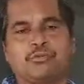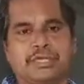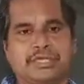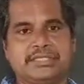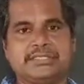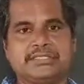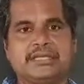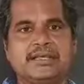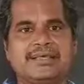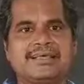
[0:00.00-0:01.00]
means
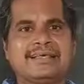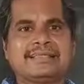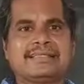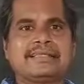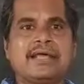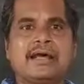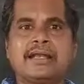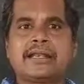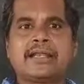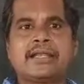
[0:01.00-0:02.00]

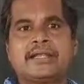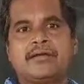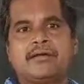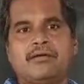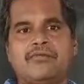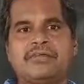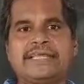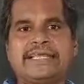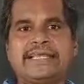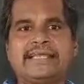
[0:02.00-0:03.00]
the rate of
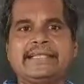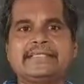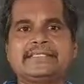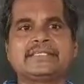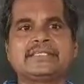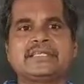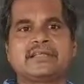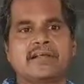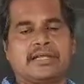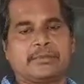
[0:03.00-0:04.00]
increasing in
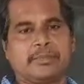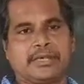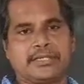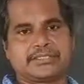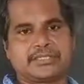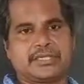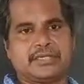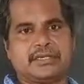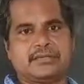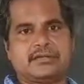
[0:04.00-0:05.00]
the
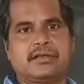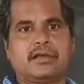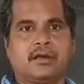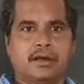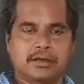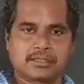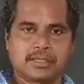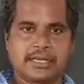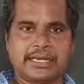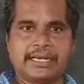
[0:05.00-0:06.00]
temperature or
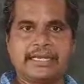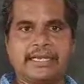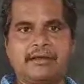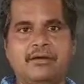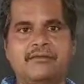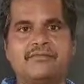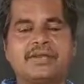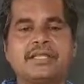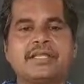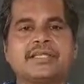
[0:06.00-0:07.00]
the rate of
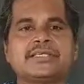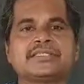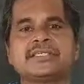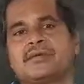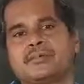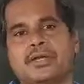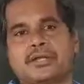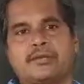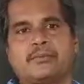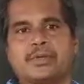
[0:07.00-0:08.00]
decreasing of the
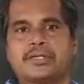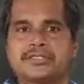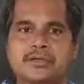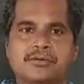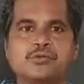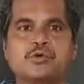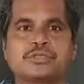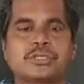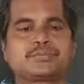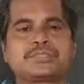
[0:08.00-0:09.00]
temperature of
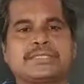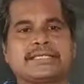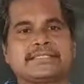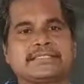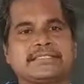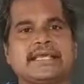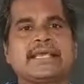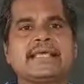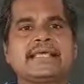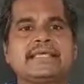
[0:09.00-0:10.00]
those substance
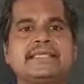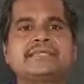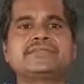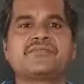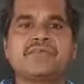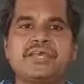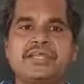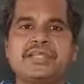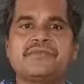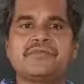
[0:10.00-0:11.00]
is
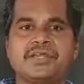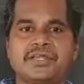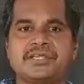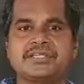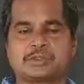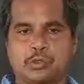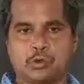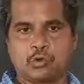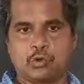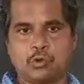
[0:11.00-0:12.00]
very
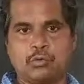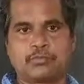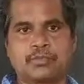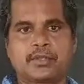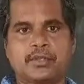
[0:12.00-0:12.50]
slow.